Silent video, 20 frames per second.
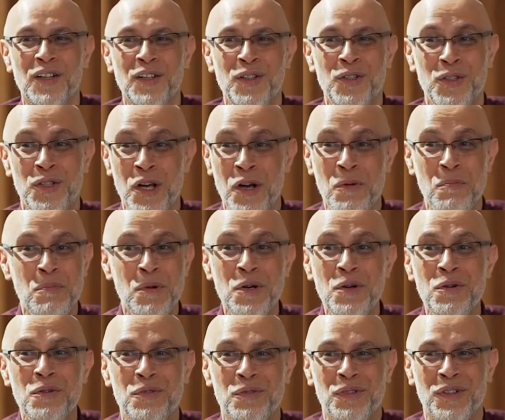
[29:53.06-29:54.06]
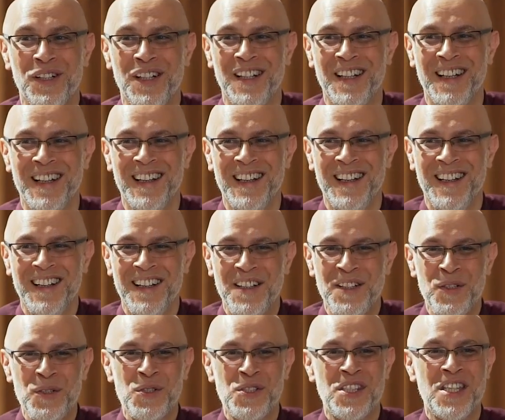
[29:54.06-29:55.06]
You don't move.
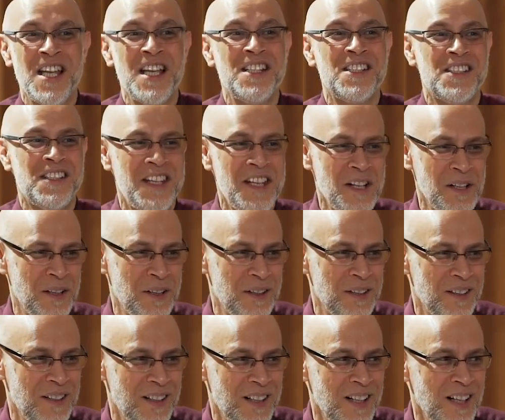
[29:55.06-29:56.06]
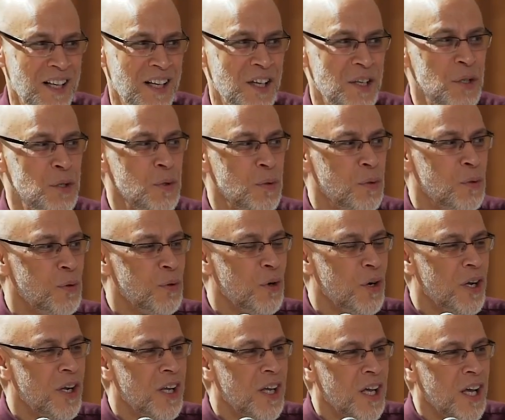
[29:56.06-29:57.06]
you stay still. You
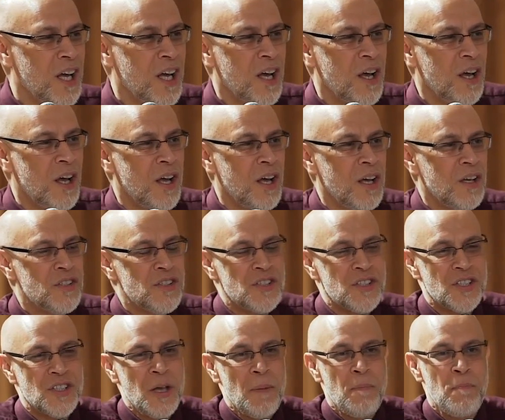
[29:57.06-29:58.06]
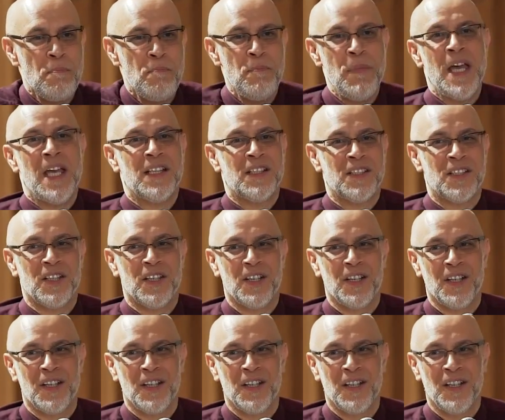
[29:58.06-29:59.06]
submit
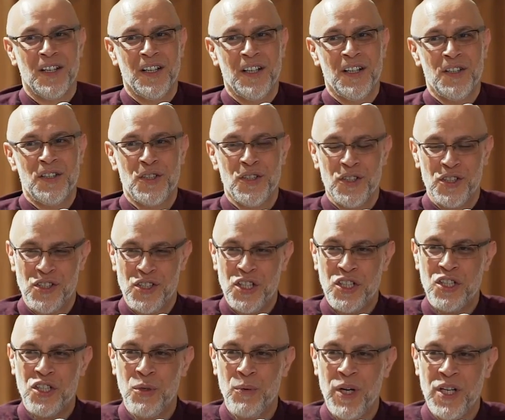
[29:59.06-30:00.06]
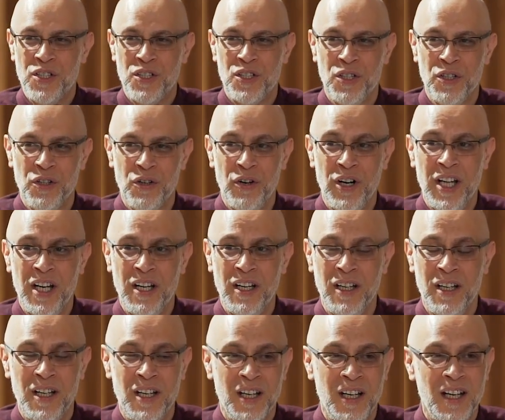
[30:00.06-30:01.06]
to the situation you're in
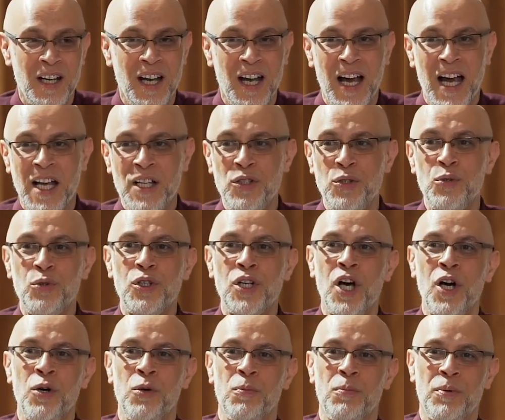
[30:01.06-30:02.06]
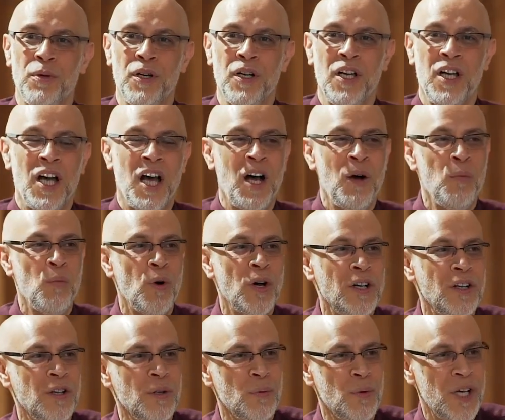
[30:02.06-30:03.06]
and you cope. And
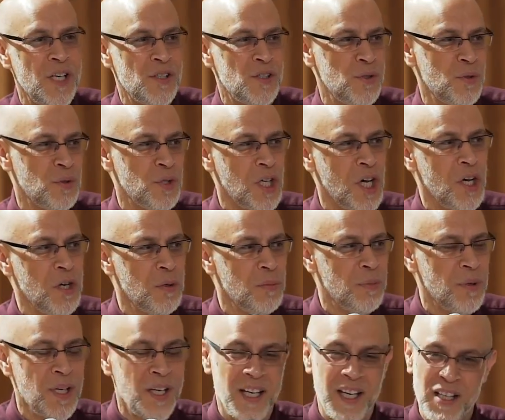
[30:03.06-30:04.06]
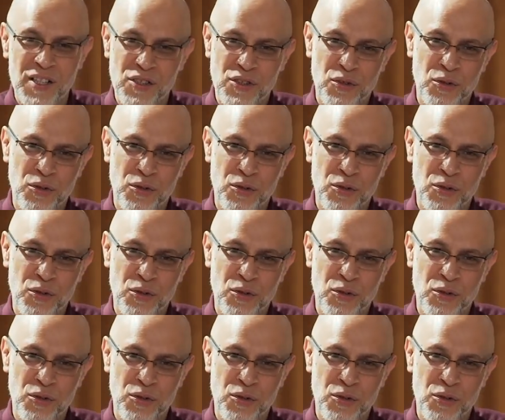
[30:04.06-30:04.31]
one of the ways you cope is